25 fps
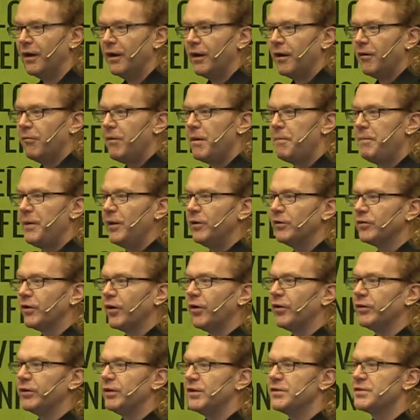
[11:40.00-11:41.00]
We build
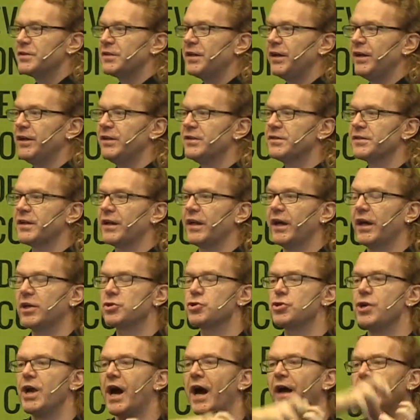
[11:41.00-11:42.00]
all these things that
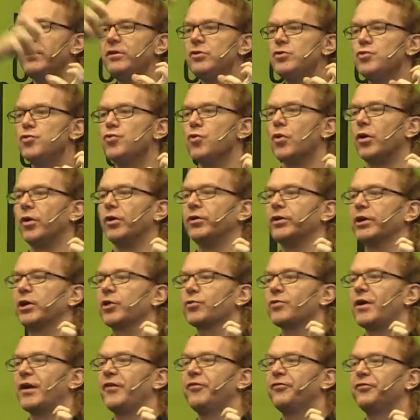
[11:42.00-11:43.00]
actually undo all the
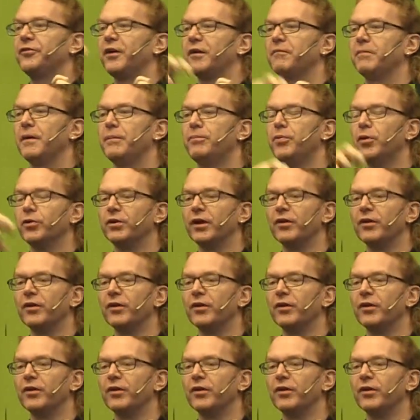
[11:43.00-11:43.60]
cruft that we put in